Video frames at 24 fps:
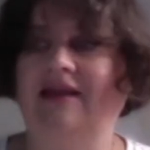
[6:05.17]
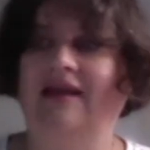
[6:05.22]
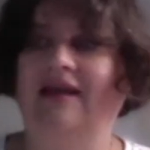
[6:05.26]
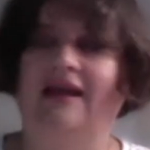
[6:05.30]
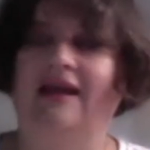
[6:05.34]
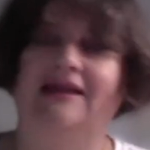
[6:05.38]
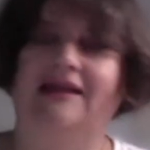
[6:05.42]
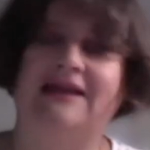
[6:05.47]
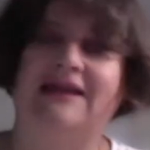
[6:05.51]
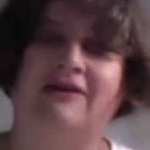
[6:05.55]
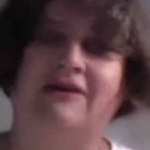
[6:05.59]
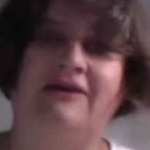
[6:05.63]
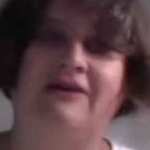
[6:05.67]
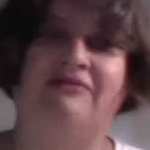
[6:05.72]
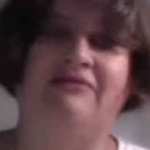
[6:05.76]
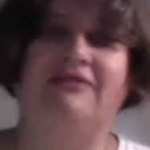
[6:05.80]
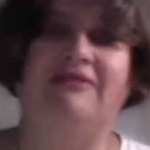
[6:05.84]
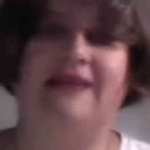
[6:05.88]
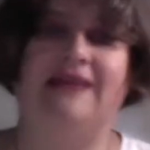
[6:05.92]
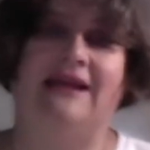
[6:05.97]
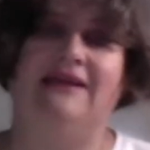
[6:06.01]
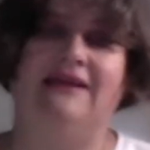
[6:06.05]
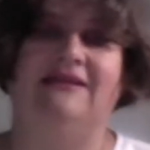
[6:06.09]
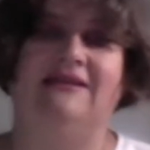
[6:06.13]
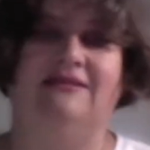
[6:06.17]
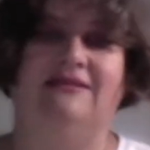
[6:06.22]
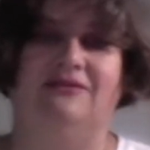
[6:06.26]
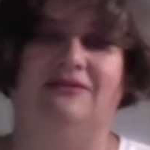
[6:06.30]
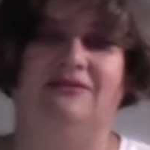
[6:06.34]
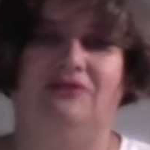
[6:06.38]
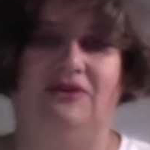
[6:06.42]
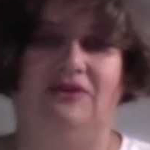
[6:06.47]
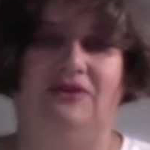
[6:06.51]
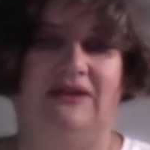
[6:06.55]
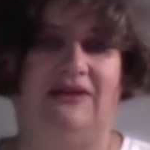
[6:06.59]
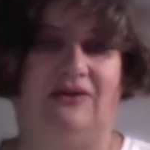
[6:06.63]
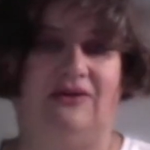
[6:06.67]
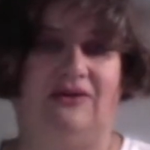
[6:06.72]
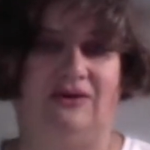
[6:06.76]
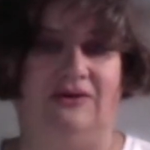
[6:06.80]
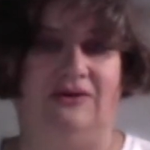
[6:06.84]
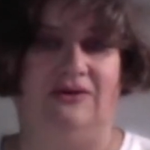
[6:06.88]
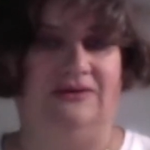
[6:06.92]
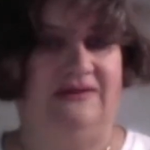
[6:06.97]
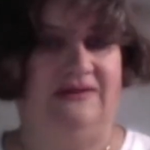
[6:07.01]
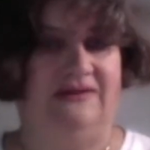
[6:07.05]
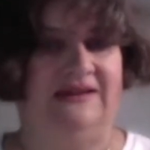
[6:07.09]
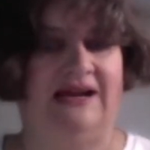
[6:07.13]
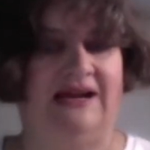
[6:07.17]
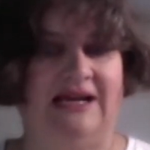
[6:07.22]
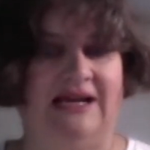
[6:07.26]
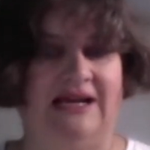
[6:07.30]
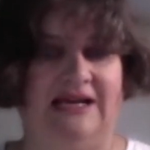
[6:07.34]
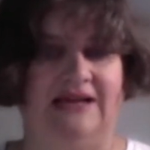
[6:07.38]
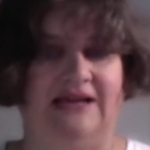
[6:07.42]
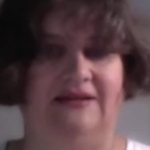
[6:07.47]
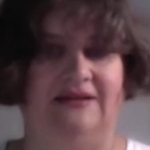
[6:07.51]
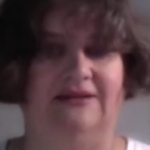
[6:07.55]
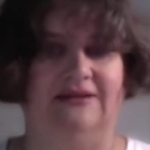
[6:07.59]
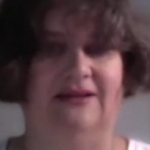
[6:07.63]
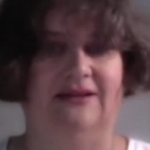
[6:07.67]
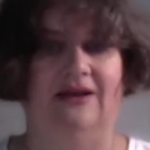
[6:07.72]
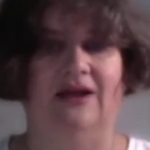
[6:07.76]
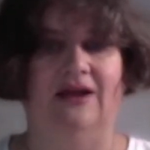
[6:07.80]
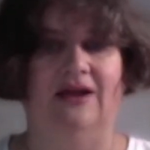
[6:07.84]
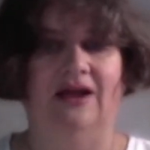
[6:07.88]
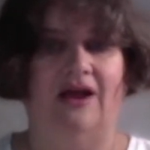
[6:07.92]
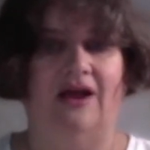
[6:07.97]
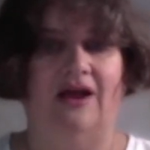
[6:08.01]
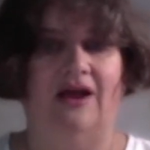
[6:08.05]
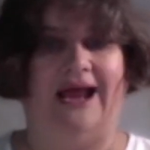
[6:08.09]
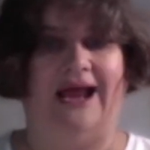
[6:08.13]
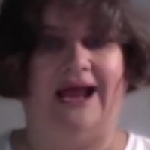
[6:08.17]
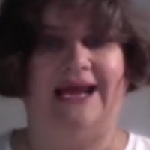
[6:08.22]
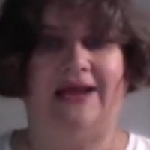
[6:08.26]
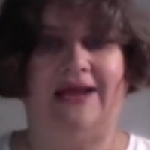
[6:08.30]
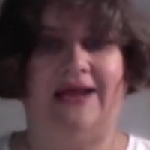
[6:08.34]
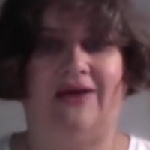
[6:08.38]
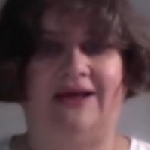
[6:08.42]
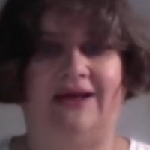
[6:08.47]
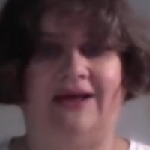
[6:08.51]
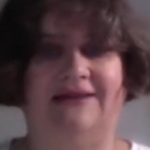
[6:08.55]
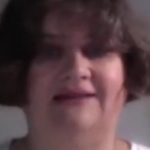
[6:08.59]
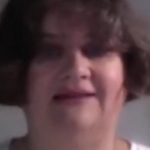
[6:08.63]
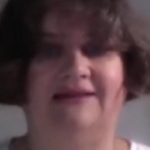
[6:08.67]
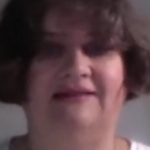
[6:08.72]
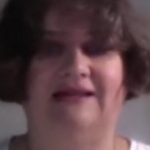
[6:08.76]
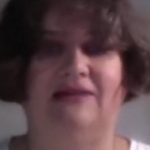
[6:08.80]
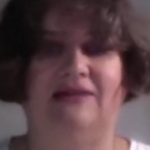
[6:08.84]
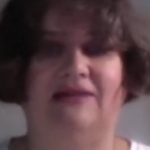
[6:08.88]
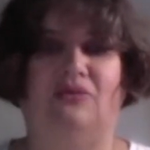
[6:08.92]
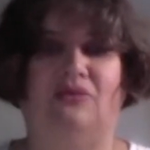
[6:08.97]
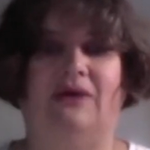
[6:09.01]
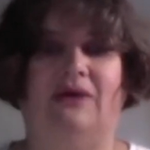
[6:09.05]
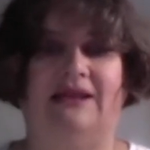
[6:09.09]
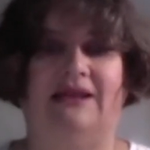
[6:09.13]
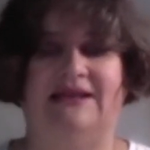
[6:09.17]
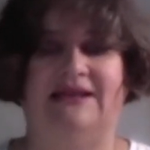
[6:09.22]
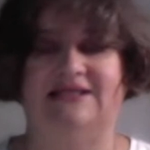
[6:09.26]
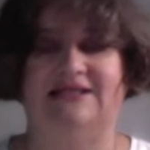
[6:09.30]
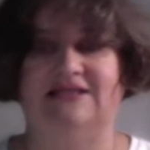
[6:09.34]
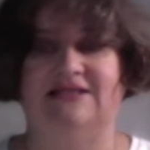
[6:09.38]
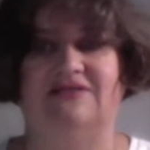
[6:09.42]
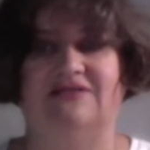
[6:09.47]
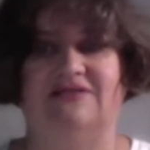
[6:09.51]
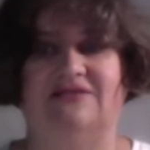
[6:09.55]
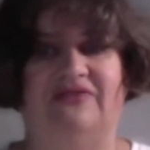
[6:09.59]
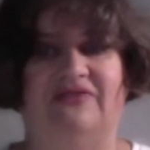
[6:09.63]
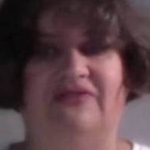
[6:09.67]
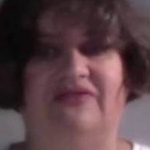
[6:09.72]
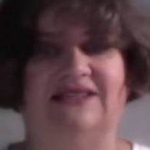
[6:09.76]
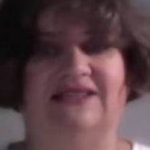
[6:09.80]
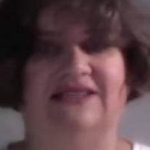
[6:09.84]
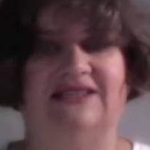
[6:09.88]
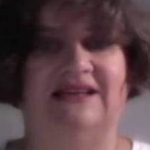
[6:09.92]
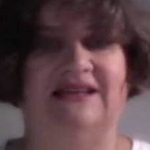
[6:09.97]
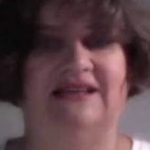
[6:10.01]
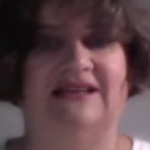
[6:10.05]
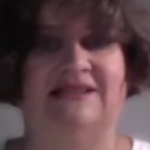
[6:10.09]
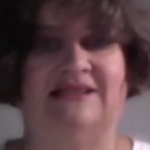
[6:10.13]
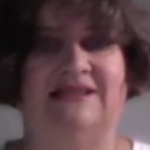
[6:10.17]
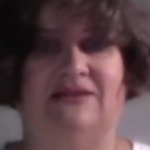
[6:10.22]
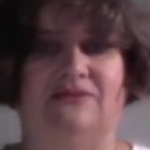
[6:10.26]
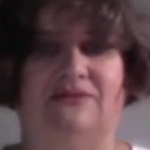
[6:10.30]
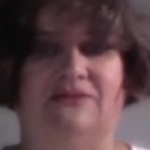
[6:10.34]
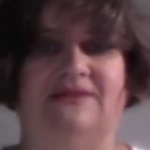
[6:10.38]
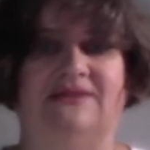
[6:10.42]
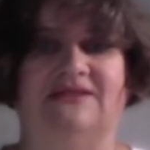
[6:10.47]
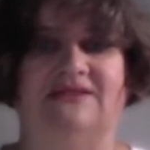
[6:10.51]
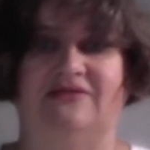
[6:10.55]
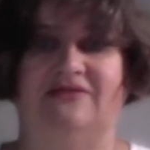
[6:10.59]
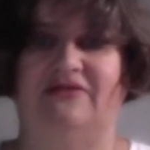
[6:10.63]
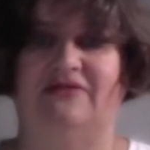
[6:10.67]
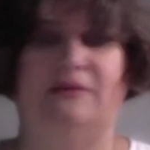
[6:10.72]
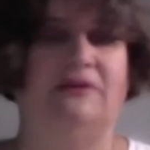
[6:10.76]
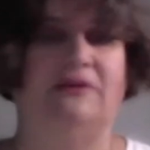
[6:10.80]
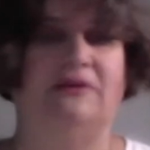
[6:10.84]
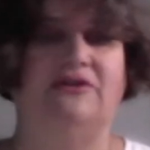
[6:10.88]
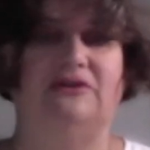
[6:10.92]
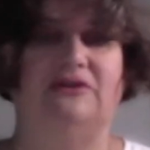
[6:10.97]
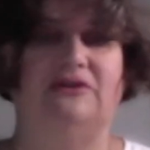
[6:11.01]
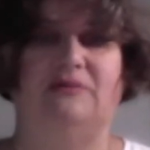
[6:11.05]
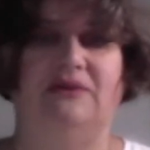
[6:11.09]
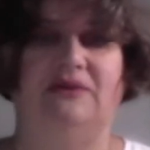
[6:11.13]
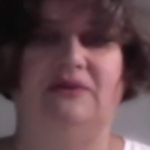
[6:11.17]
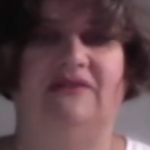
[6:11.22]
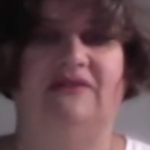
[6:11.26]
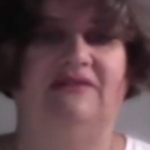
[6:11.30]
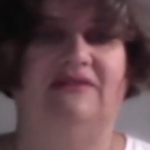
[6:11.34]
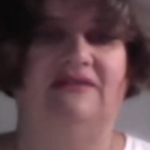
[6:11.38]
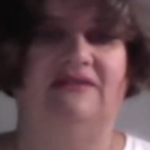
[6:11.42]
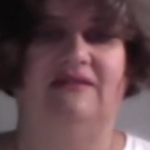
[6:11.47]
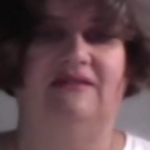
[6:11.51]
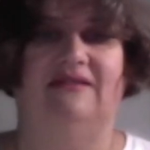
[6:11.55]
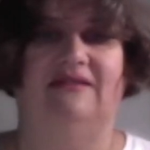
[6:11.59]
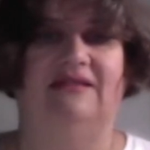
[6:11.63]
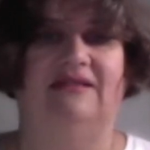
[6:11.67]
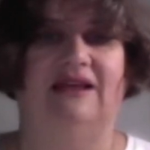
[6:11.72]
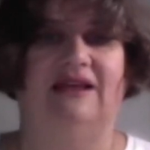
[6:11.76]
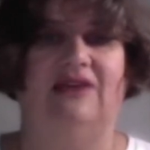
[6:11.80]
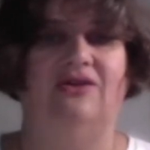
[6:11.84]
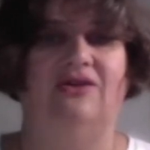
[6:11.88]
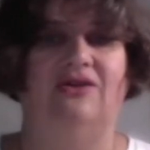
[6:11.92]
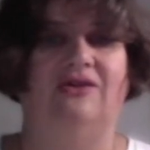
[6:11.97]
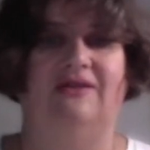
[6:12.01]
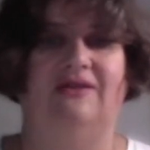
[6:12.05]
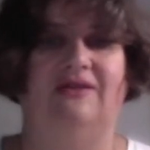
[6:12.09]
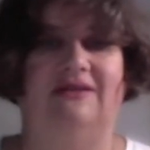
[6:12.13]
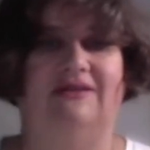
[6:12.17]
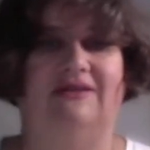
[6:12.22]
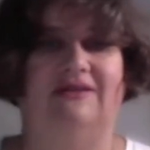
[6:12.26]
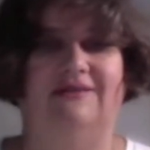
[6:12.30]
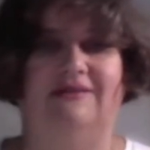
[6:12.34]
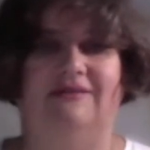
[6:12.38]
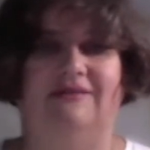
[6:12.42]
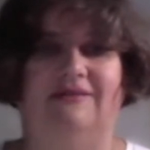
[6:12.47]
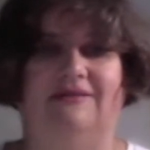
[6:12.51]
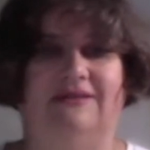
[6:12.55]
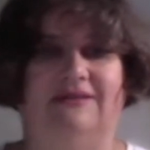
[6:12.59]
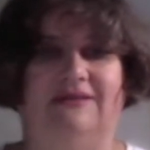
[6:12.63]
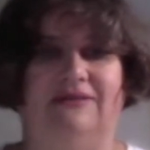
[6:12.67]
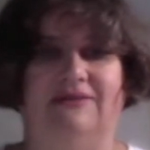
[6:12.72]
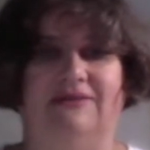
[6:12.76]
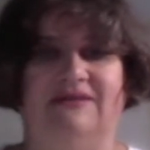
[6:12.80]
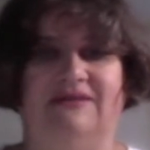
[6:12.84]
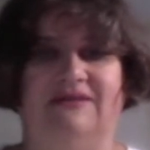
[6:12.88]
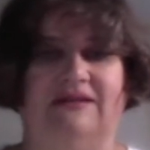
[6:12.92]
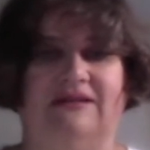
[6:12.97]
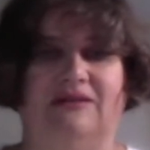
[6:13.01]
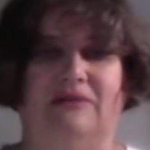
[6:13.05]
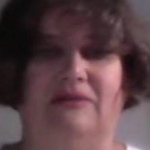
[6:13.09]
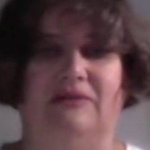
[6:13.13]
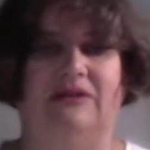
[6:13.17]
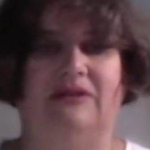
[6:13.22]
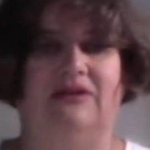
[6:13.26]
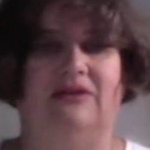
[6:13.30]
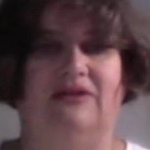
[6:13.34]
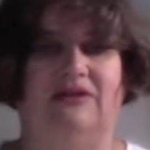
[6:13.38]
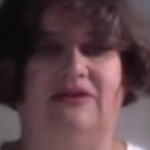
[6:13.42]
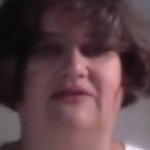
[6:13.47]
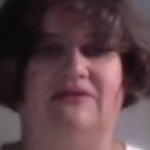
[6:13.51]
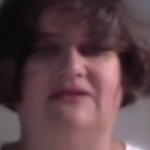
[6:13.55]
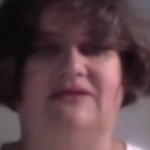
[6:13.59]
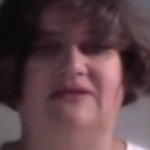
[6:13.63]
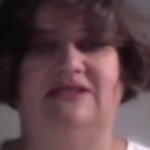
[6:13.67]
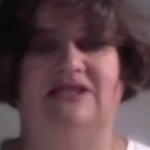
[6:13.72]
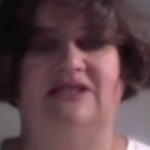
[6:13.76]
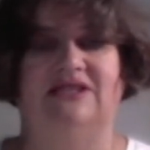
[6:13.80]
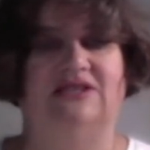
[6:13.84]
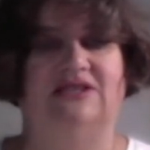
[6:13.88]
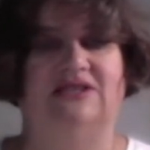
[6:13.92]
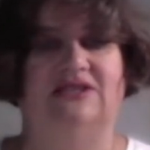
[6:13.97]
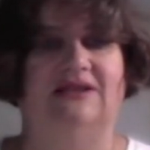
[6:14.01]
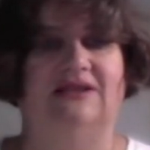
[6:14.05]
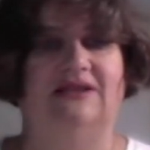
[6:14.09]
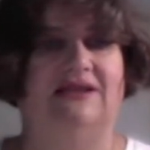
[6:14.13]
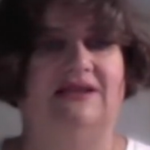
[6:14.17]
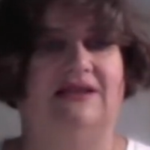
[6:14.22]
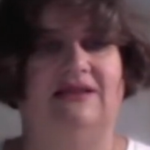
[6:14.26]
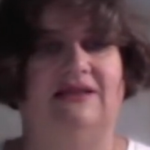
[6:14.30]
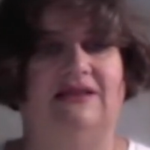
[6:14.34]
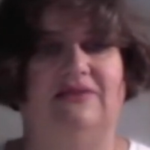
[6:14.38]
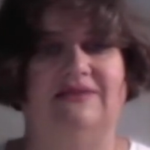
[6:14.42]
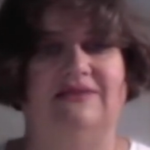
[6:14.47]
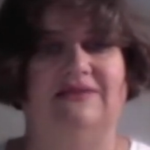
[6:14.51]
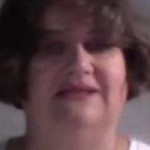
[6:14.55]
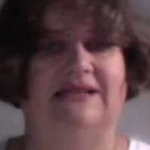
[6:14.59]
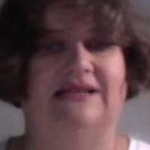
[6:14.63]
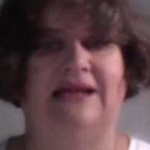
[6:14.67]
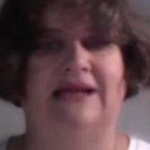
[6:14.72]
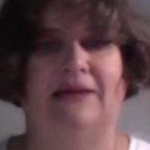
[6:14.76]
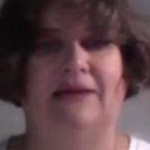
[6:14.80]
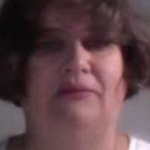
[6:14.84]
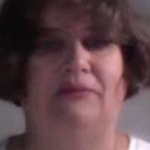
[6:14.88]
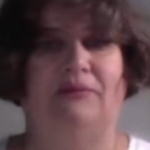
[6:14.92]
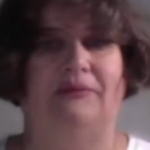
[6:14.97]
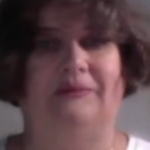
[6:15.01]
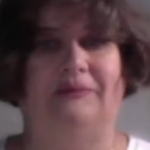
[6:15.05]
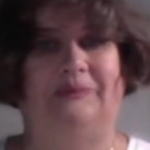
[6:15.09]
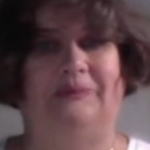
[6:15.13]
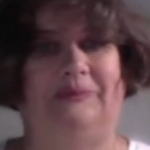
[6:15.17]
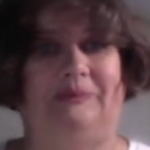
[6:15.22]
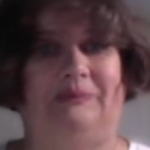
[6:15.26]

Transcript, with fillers: Now, if that is the view that Google's taking, I now understand why they didn't defend and they said it was defamatory because they knew that there was going to be no jurisdiction and nothing was going to happen.